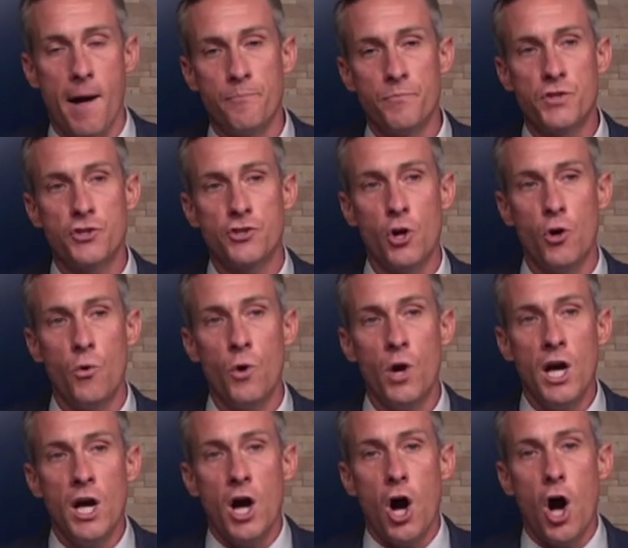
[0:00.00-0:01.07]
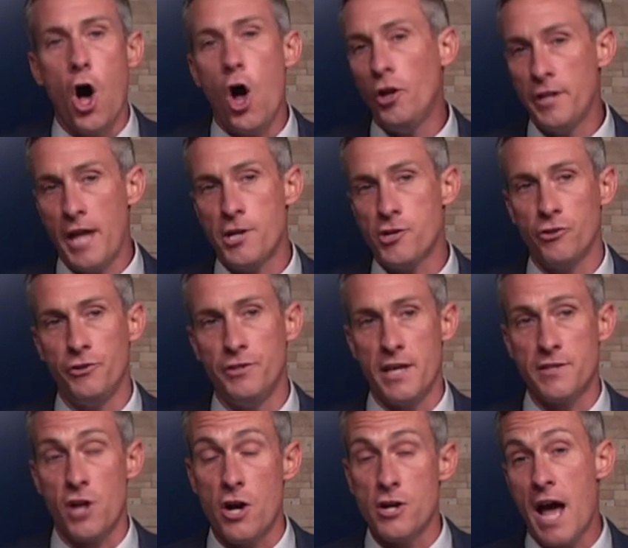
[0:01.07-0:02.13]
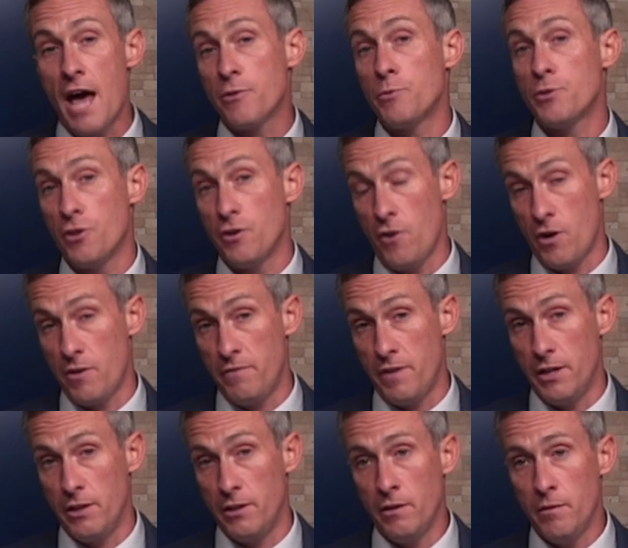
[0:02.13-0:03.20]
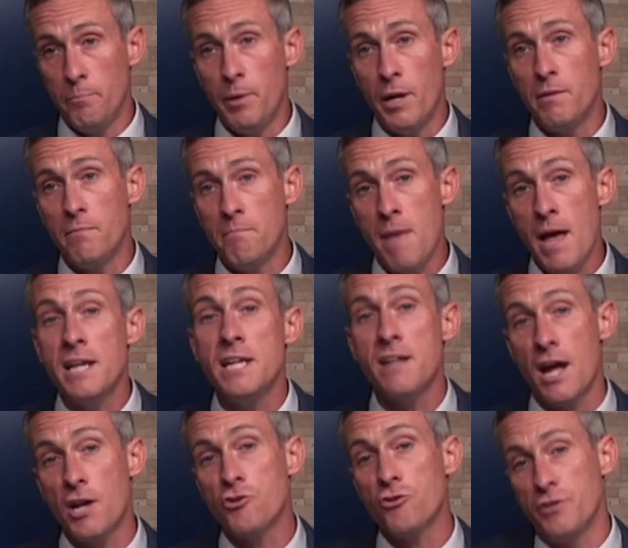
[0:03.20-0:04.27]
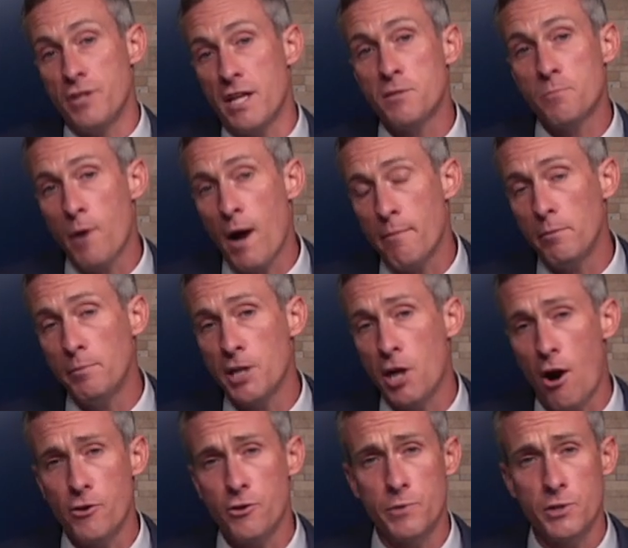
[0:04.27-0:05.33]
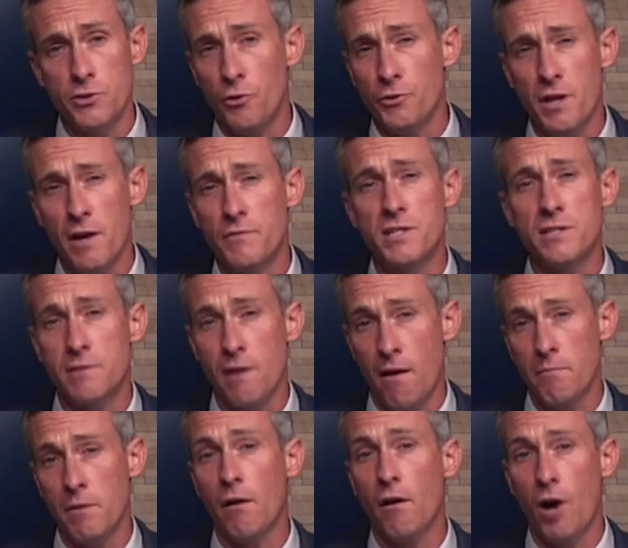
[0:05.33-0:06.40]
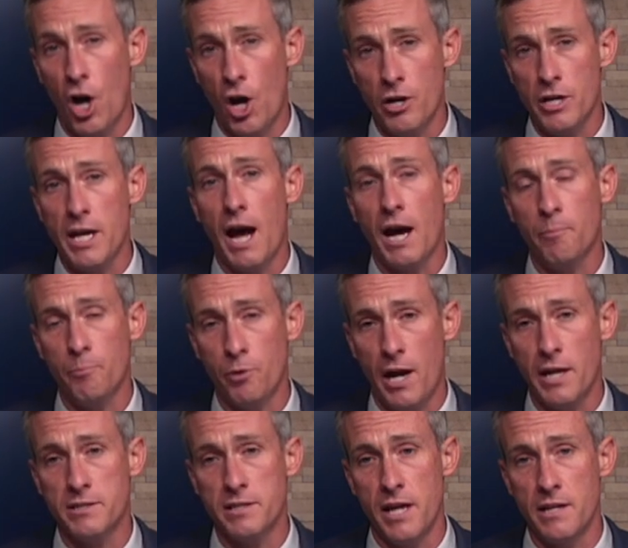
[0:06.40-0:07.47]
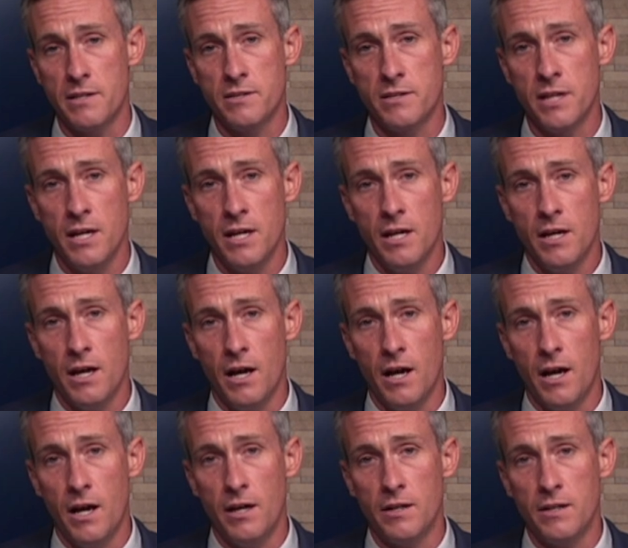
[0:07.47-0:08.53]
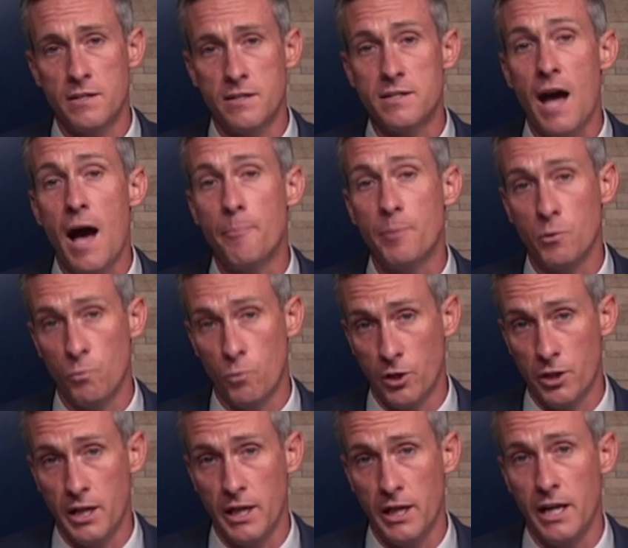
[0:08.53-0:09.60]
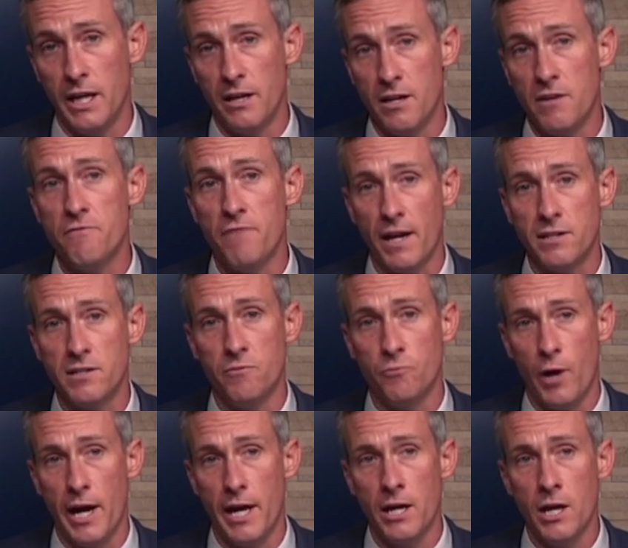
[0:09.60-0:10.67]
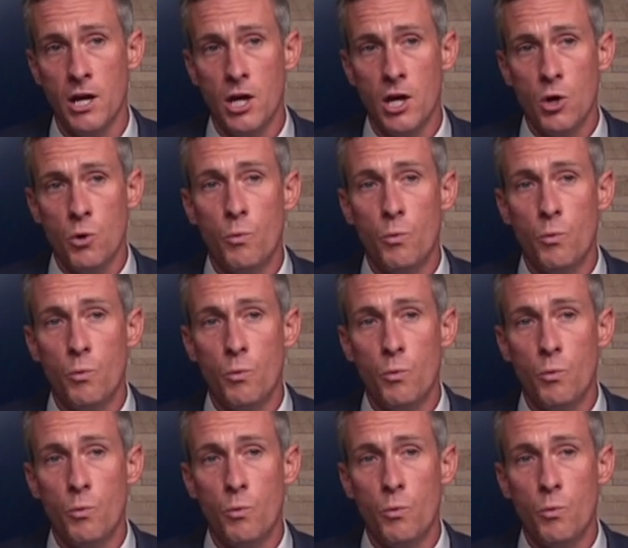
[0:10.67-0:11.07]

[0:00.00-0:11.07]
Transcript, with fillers: Um, so all natural deaths are not the result of heart failure, but many natural deaths probably are the result of some cardiac process uh, stopping working in an effective way.